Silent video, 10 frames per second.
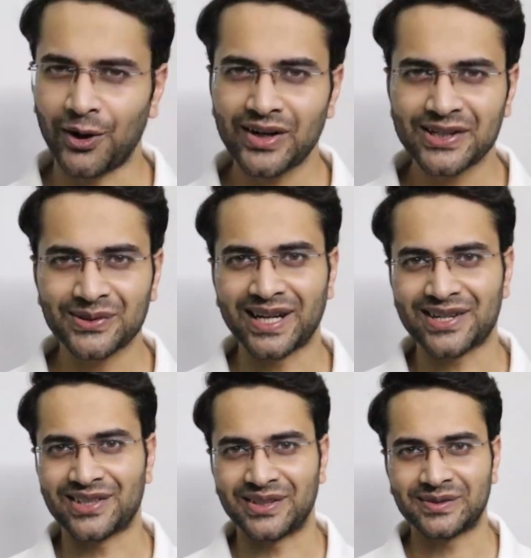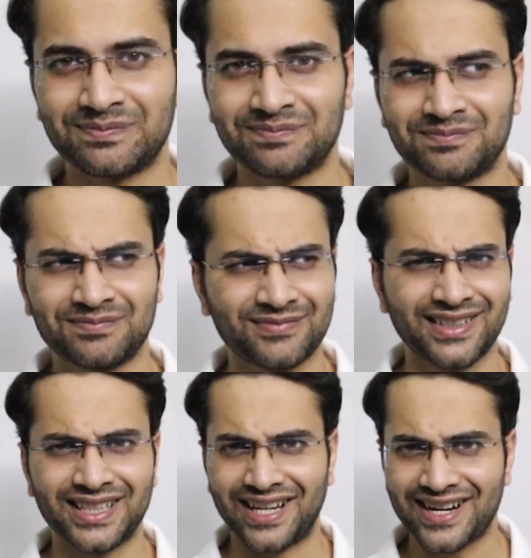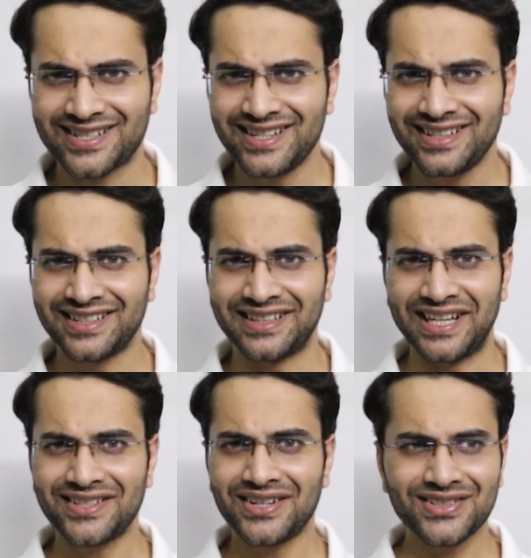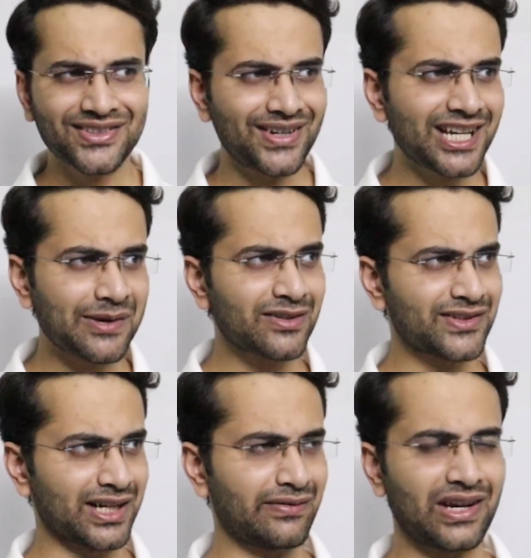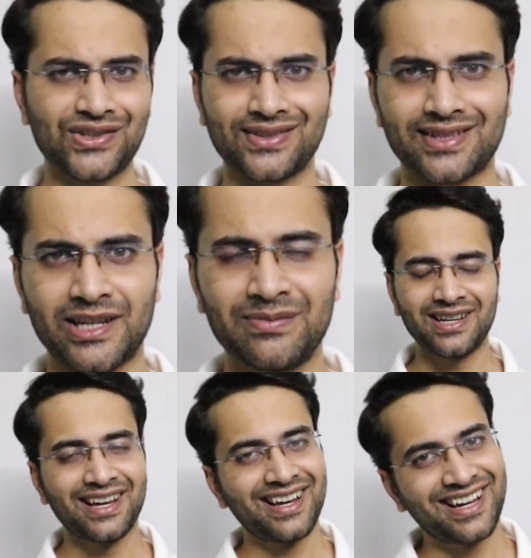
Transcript: Alright, so that's it. That's it. These are just three types of certifications, Areeb.